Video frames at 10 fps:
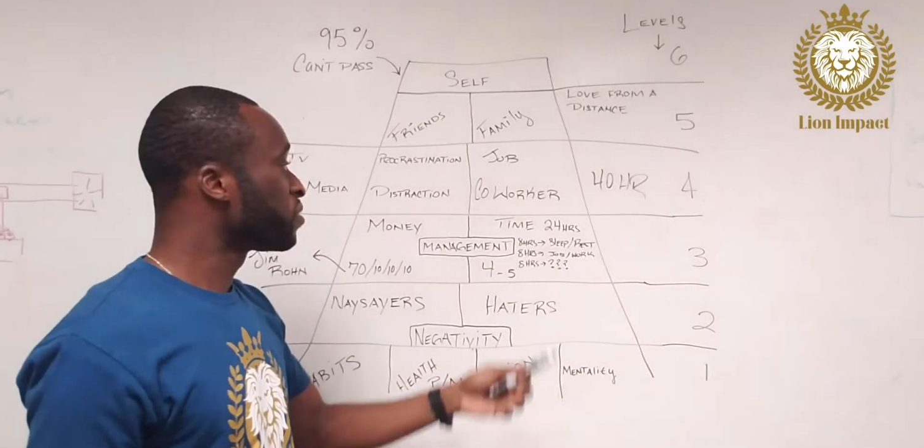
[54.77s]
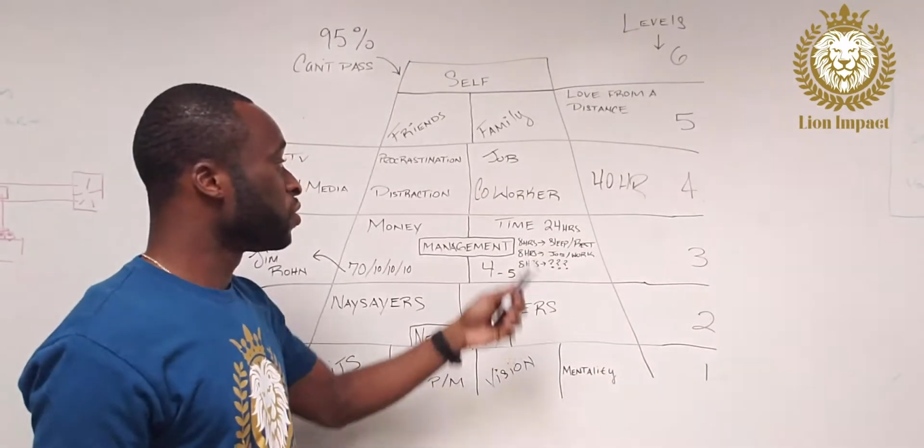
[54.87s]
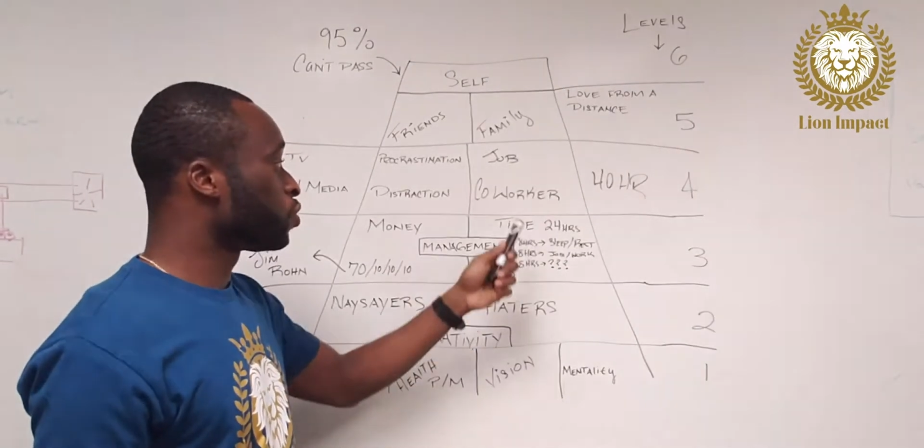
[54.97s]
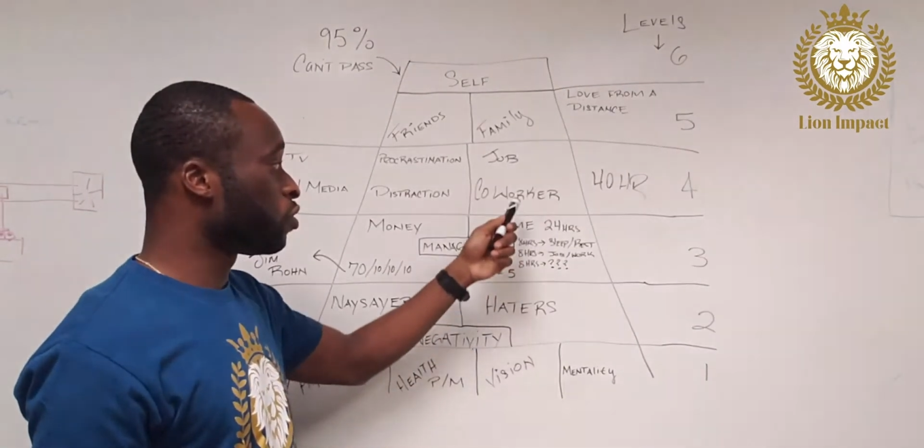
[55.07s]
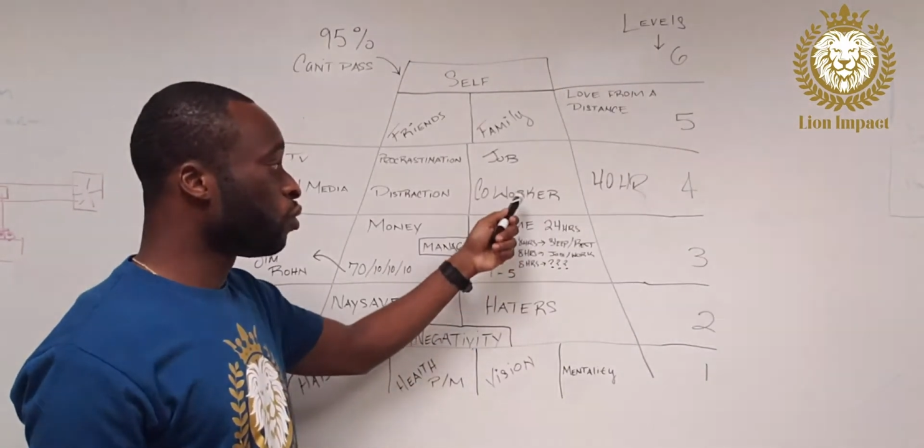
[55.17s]

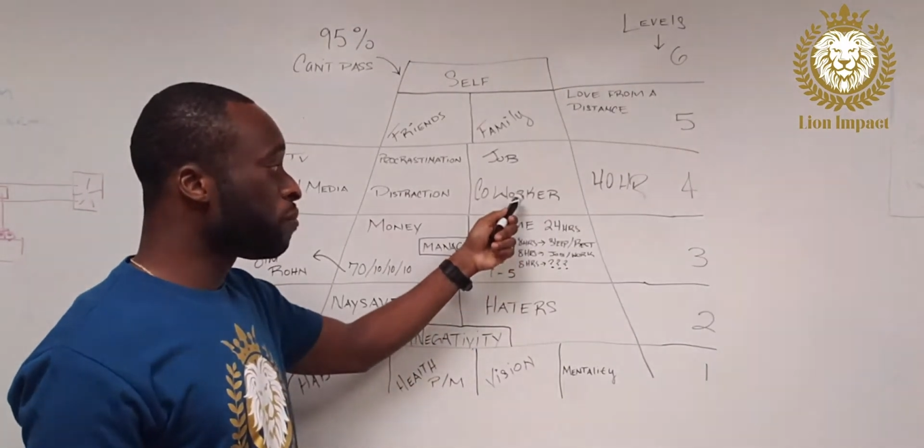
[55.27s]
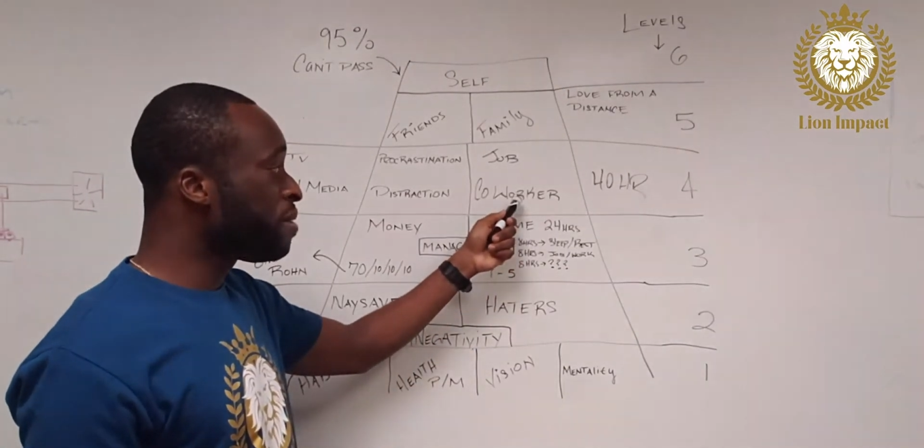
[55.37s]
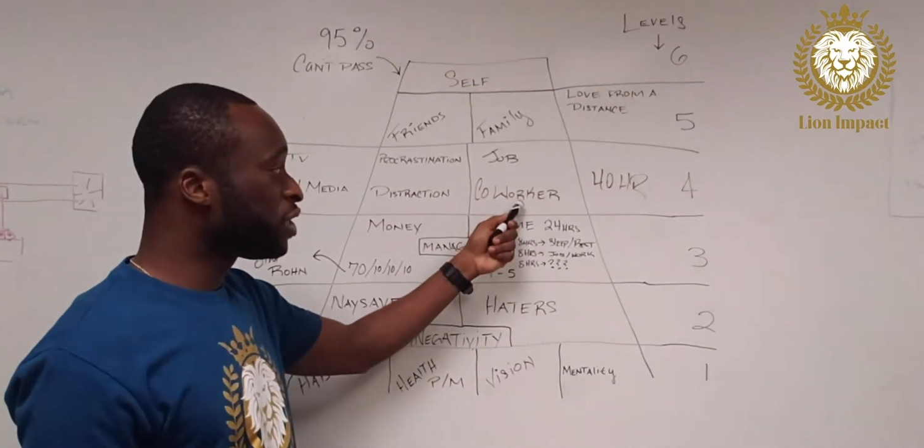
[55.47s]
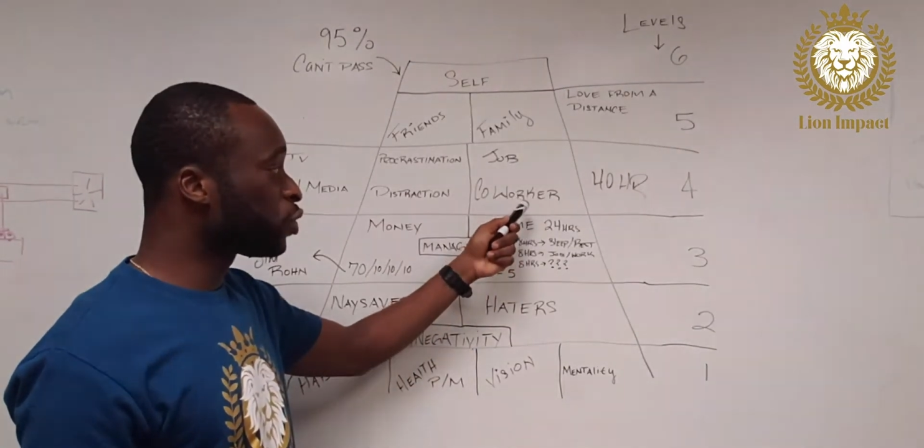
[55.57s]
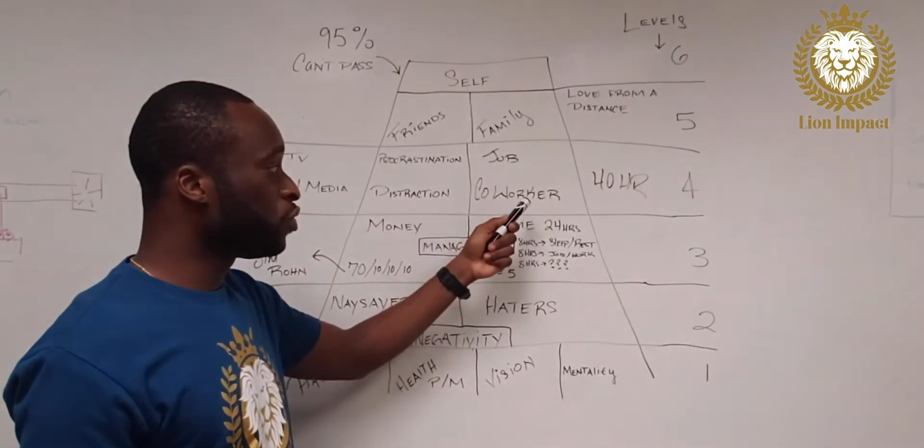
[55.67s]
So you want to
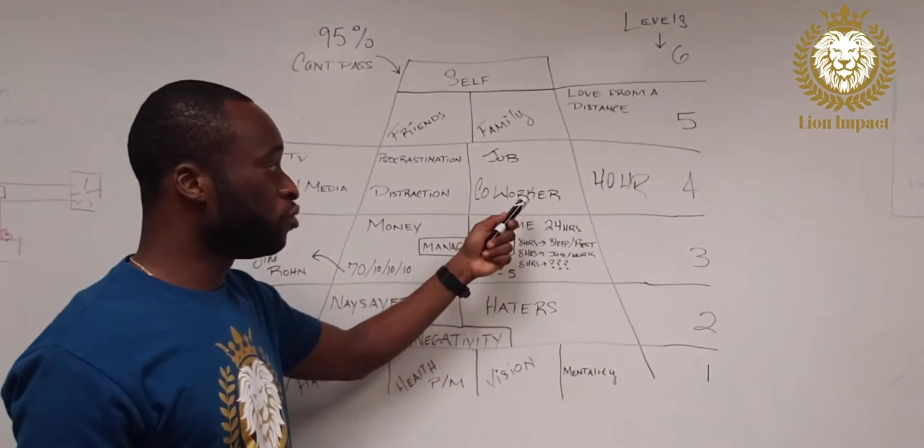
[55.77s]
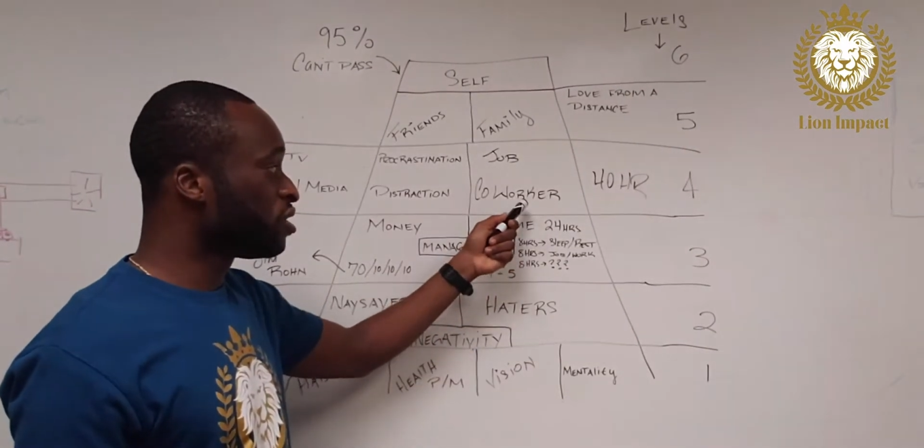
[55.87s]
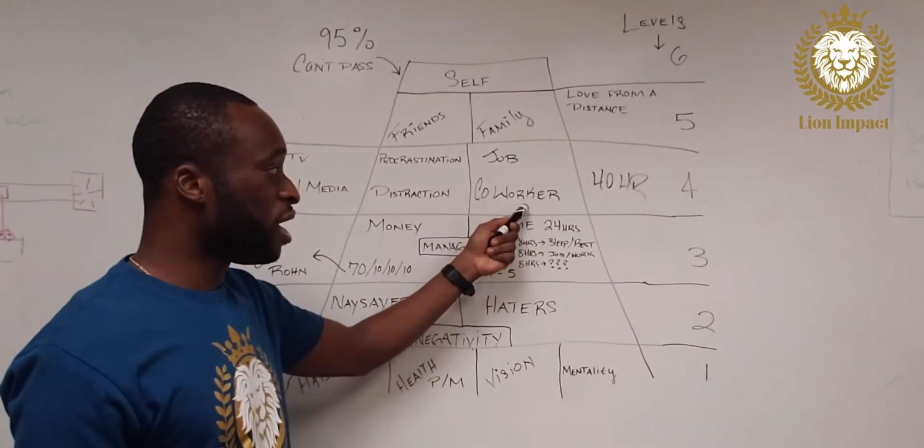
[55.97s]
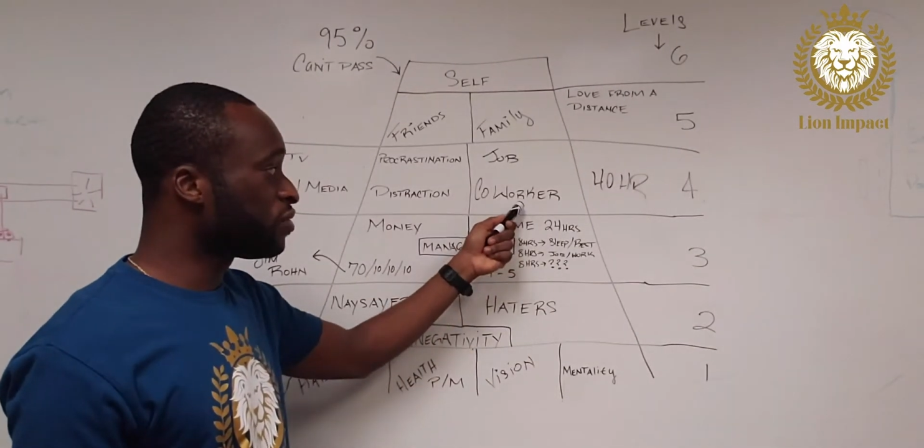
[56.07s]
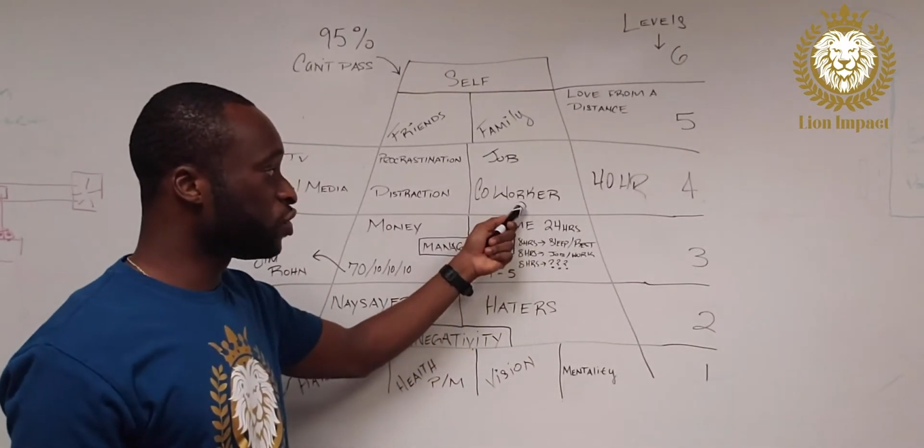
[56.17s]
make sure you
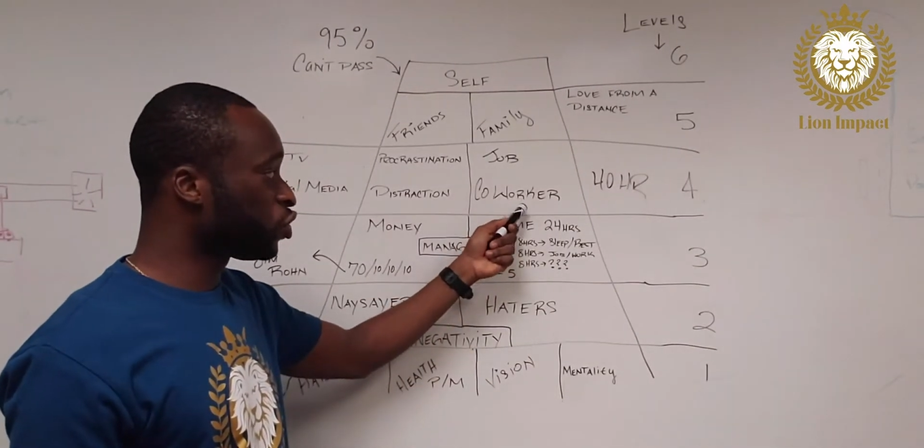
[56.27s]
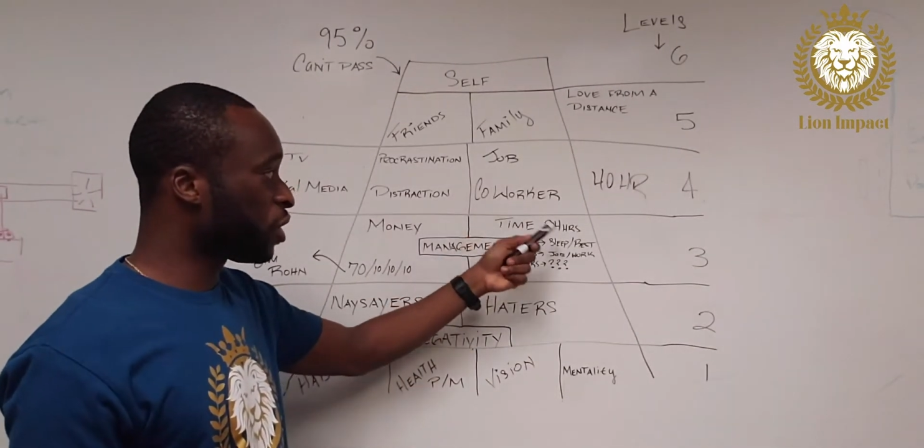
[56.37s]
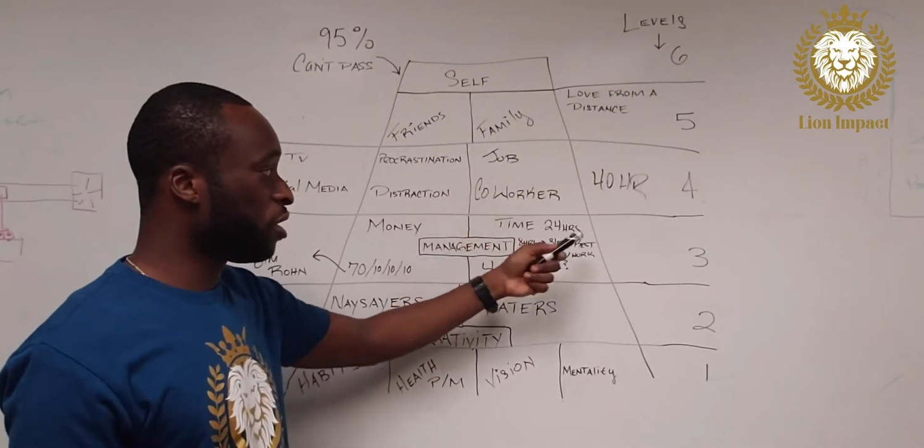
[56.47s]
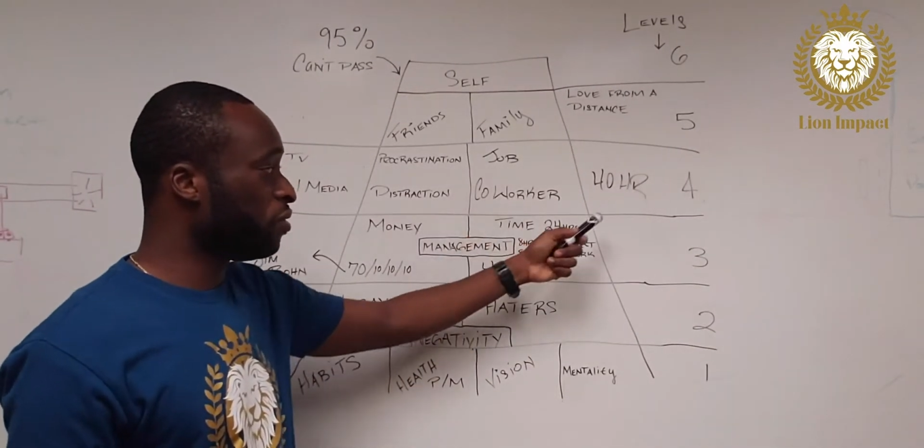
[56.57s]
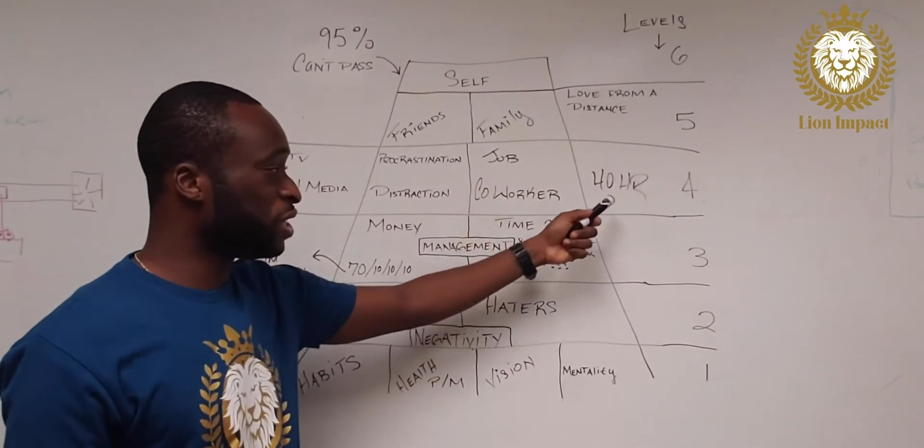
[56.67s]

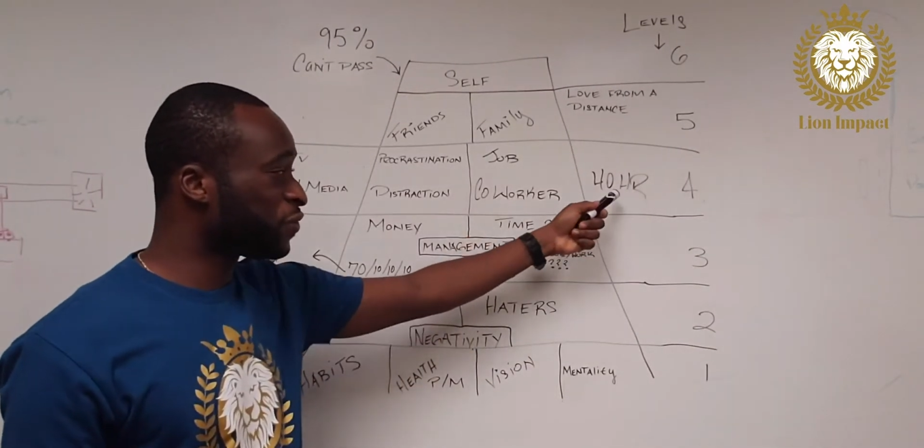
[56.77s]
concentrate on this